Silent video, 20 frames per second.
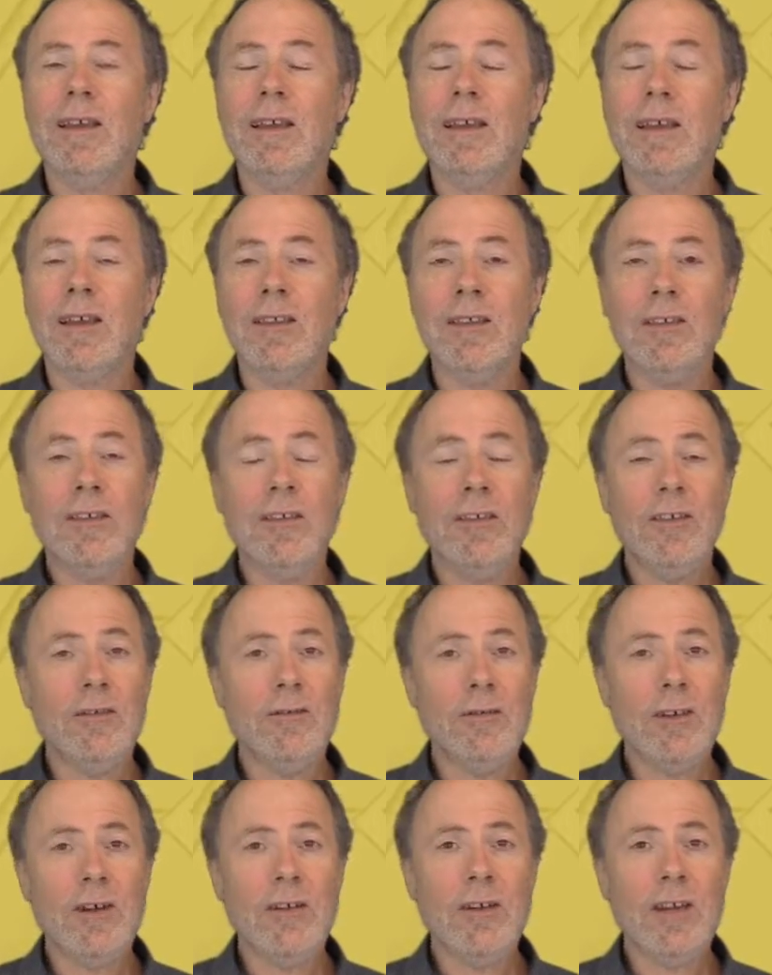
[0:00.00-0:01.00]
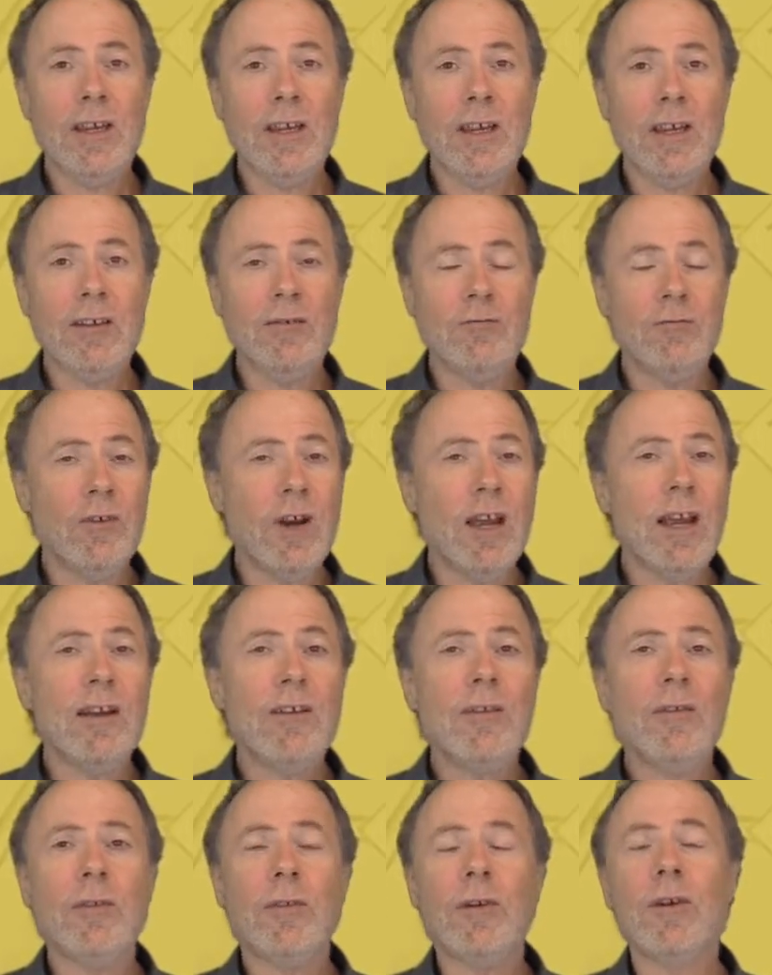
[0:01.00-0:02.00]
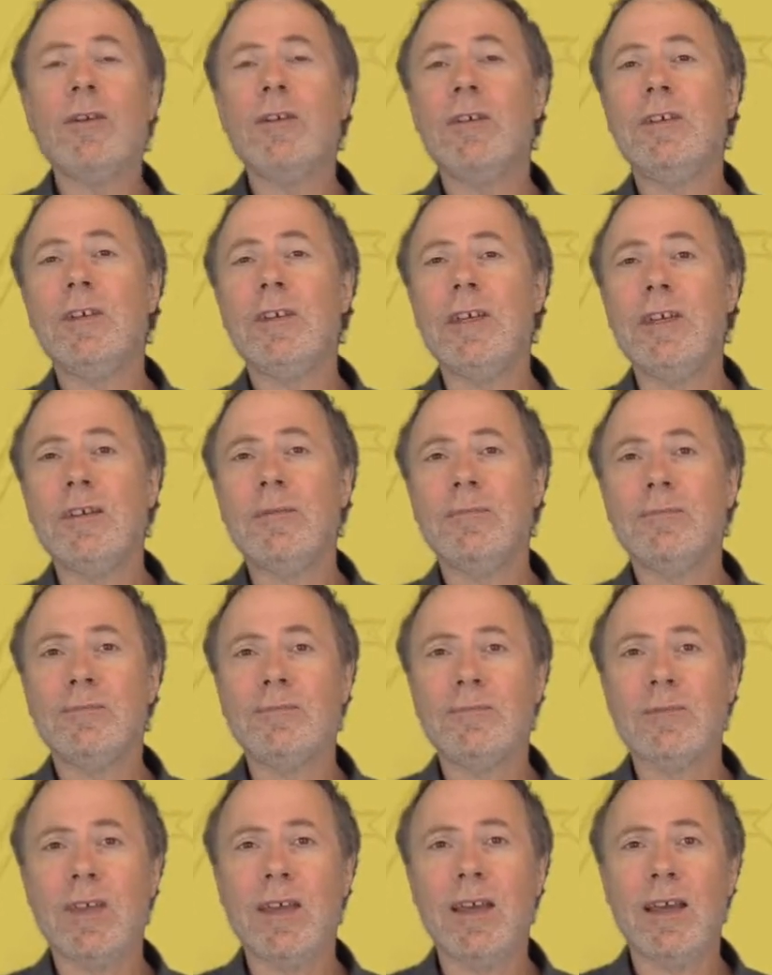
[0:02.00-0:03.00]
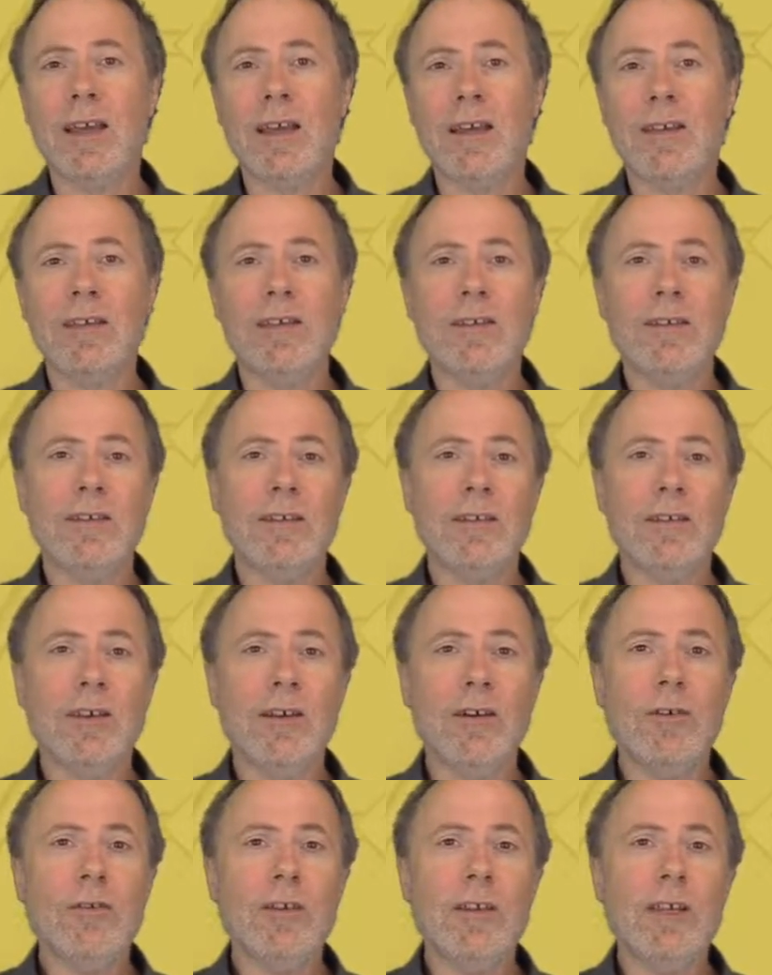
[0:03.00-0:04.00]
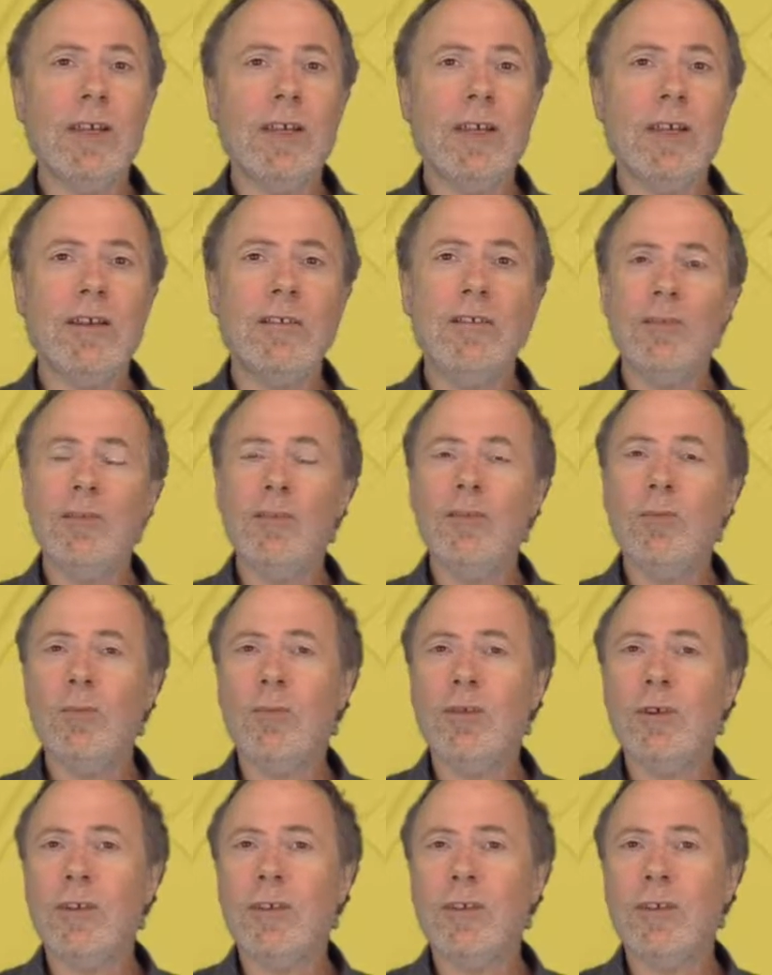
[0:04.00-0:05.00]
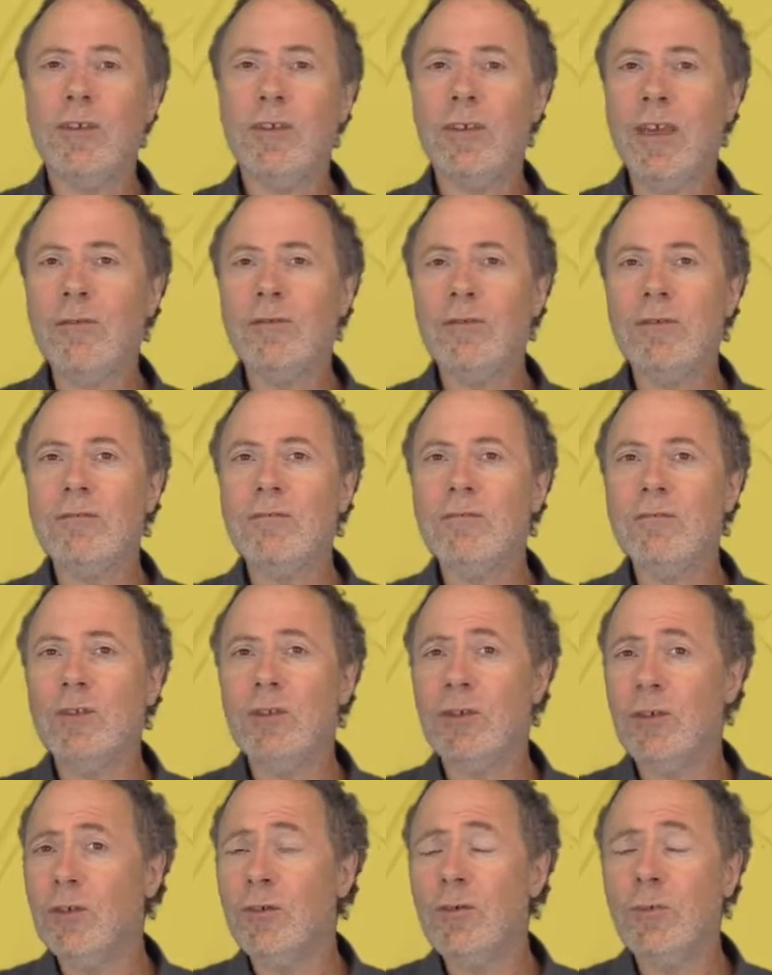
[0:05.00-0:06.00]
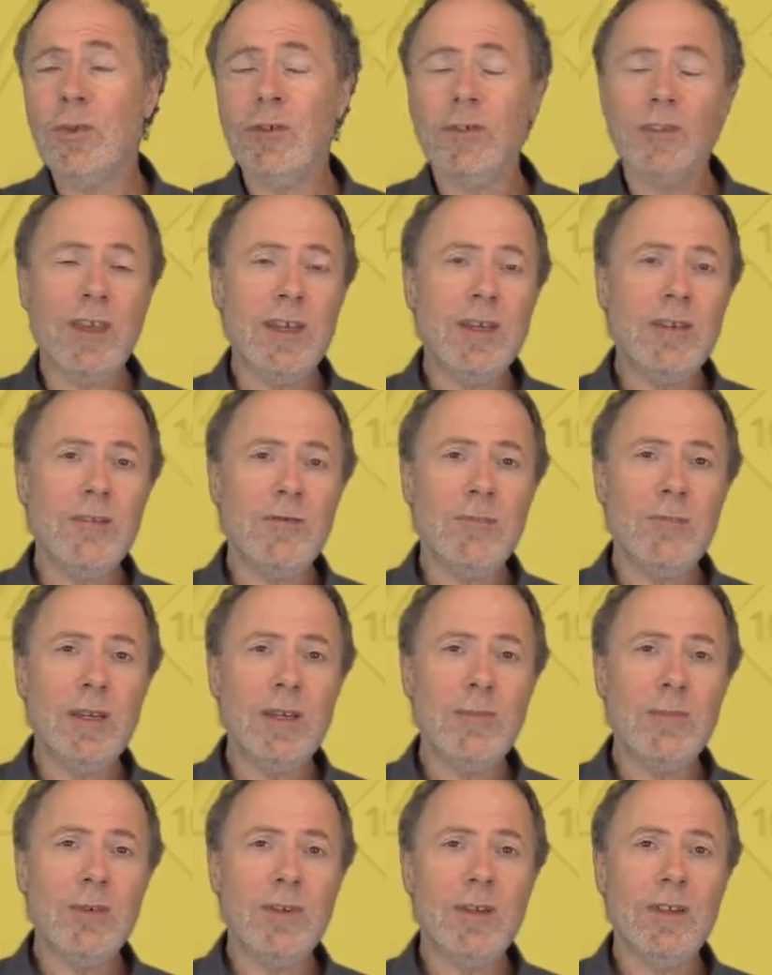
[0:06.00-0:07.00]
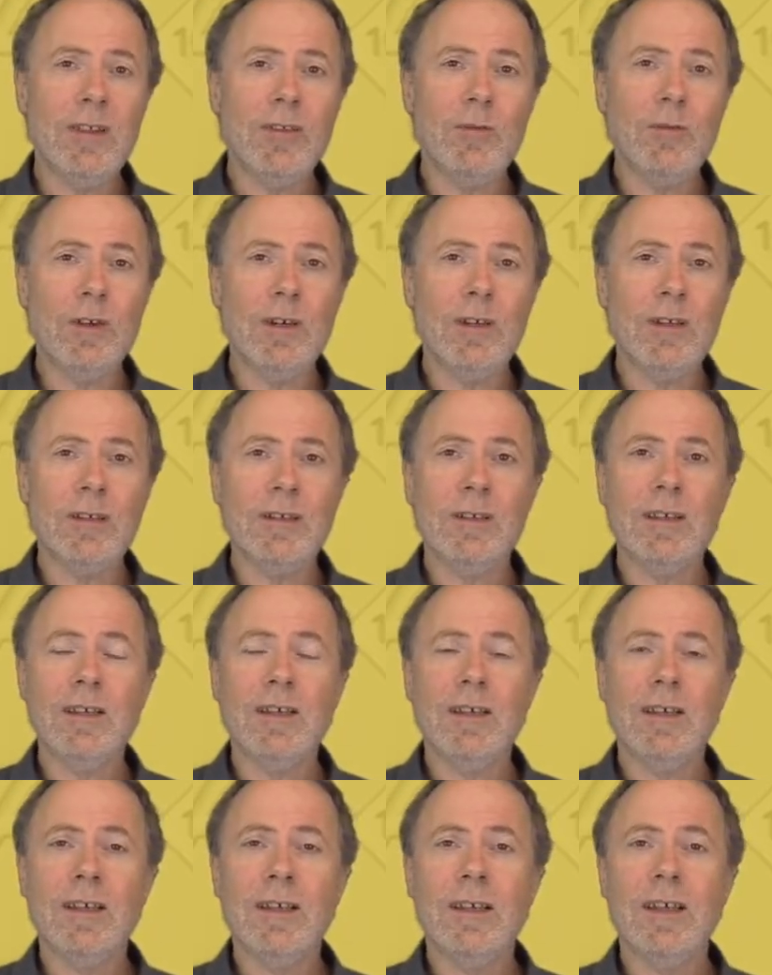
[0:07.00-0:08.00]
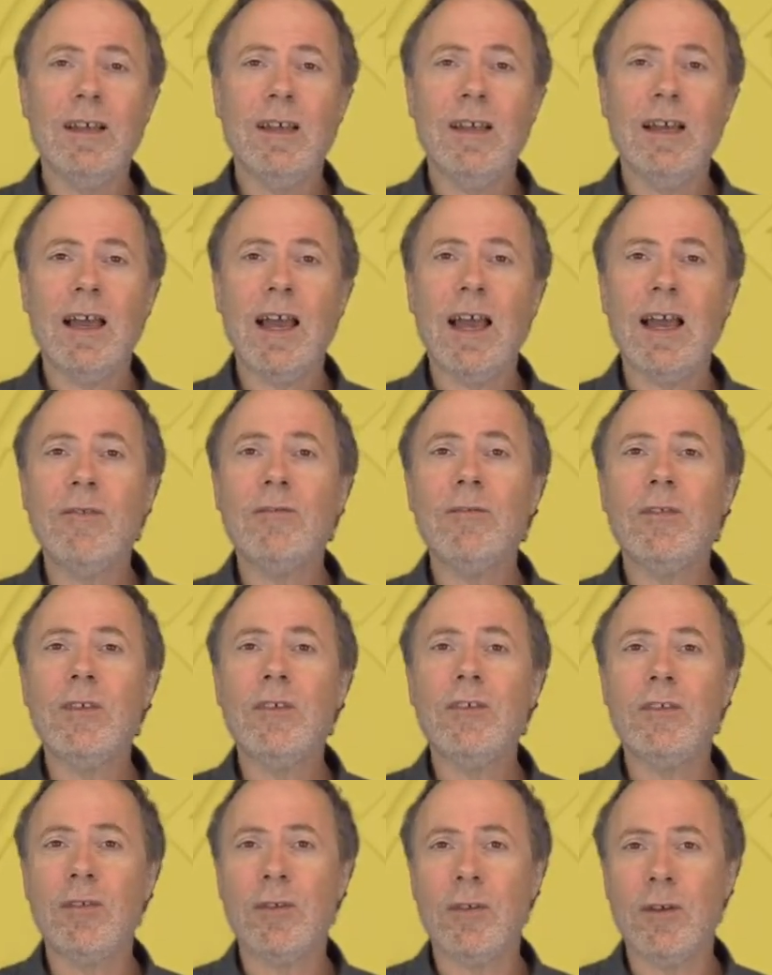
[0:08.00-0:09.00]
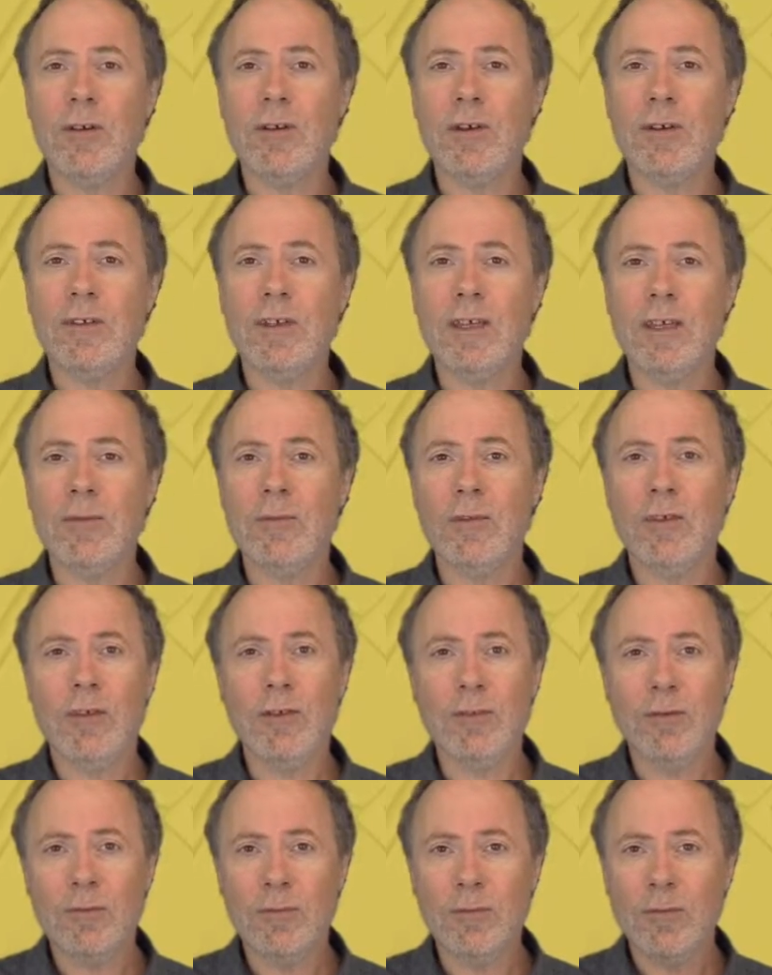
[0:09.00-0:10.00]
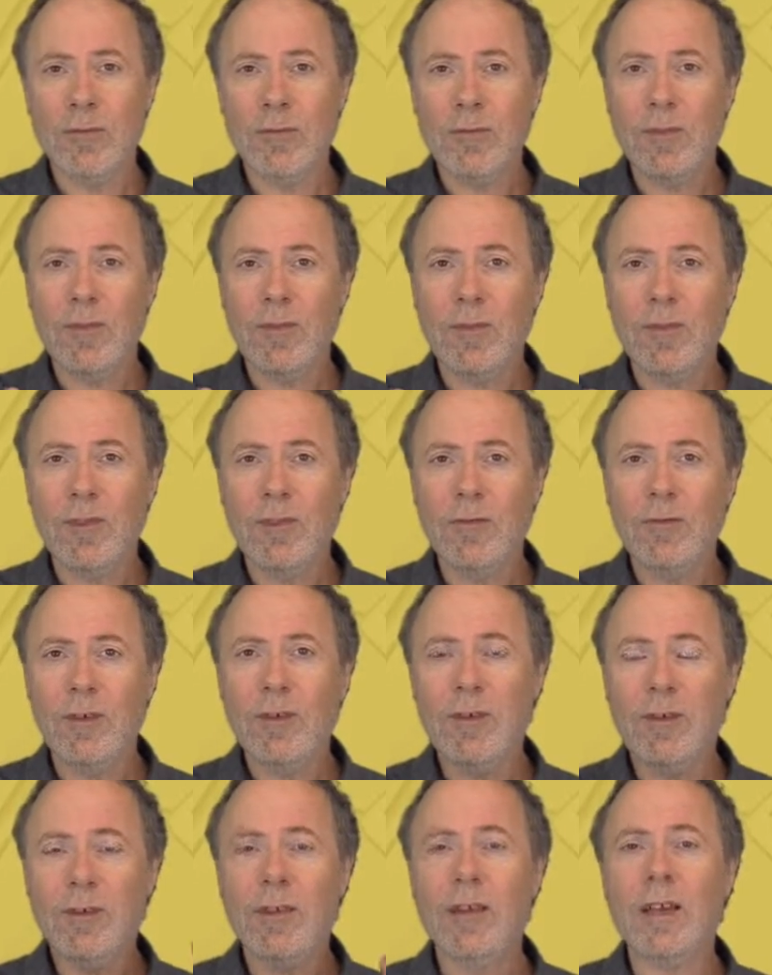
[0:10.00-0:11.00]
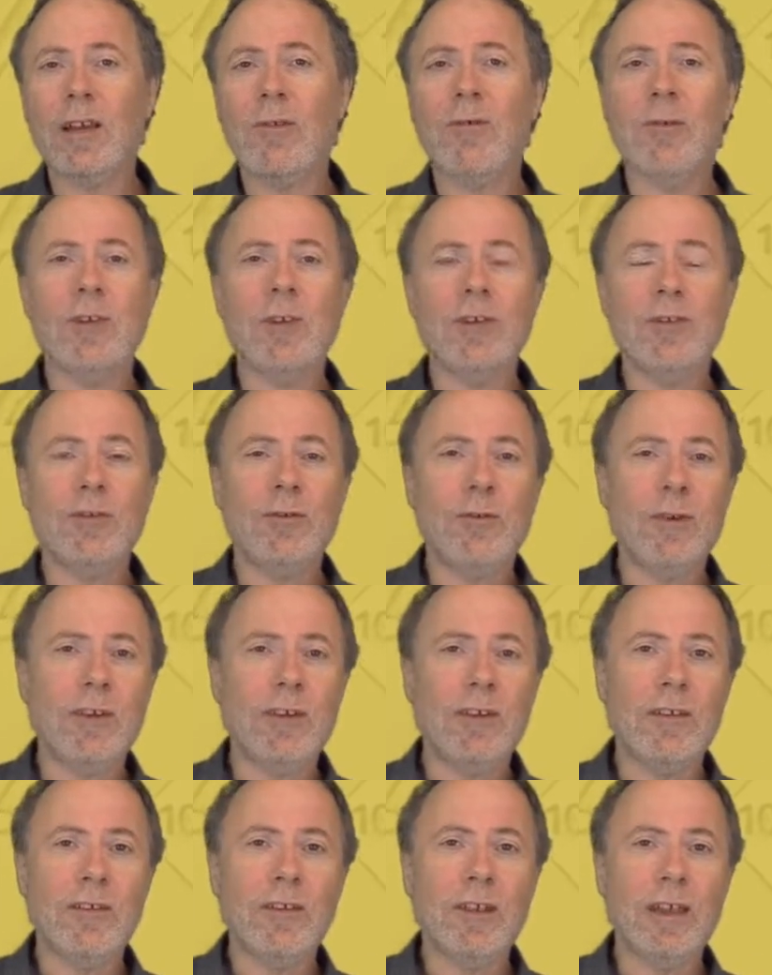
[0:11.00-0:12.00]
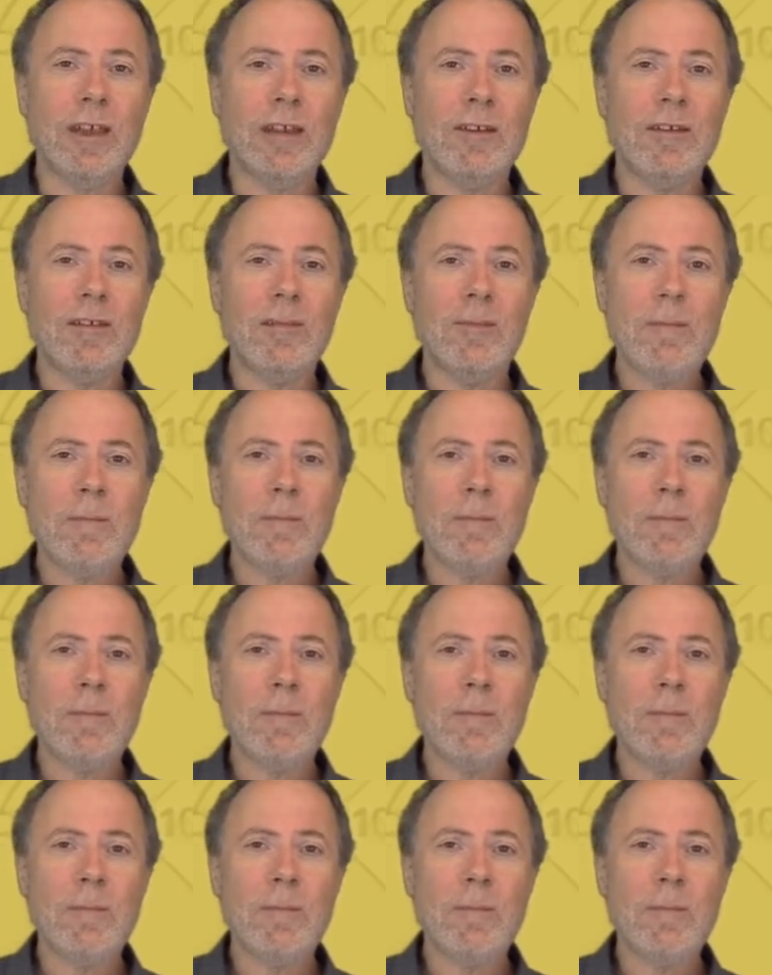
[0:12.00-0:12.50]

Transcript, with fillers: Now this is a very rare authority and only 2.72% of people in the world have this authority. So the first thing I want you to understand